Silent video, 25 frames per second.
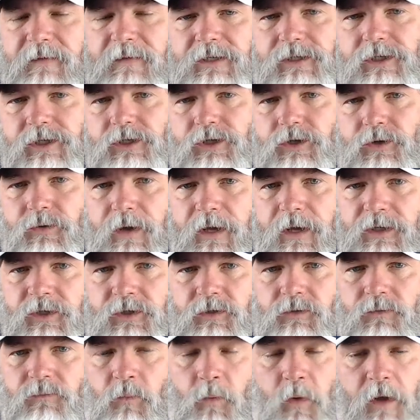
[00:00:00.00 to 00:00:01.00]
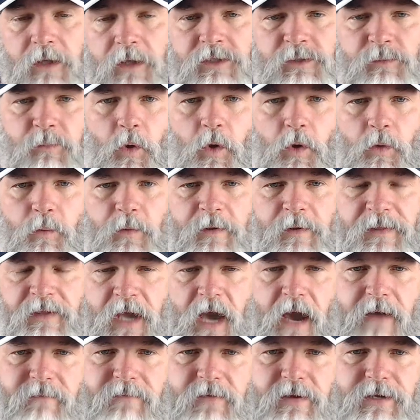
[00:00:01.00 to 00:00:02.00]
This is Chris once more with
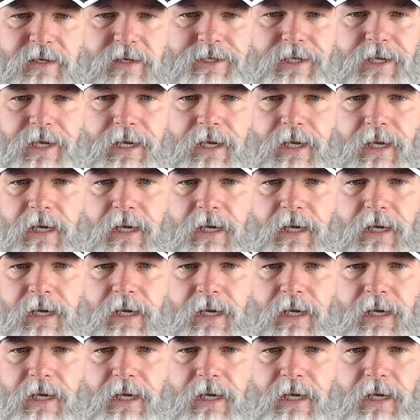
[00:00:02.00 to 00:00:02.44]
coverage